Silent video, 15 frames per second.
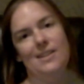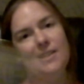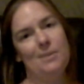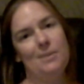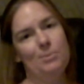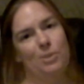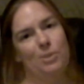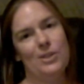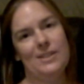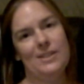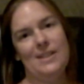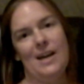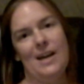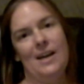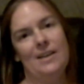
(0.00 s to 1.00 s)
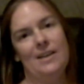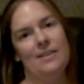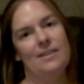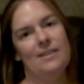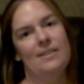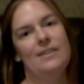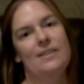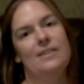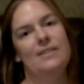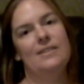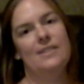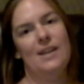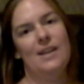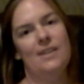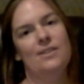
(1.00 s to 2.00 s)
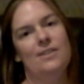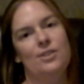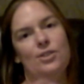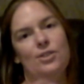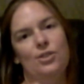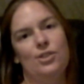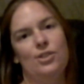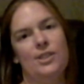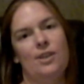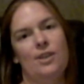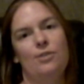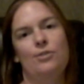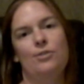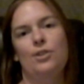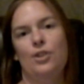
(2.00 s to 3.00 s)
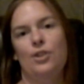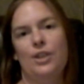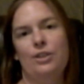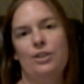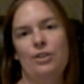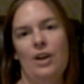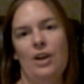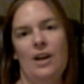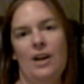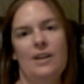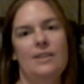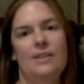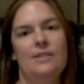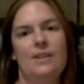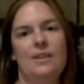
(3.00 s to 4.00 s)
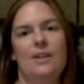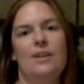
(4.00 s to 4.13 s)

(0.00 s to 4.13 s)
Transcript: 10% tithe. Tithe it to yourself, your inner God.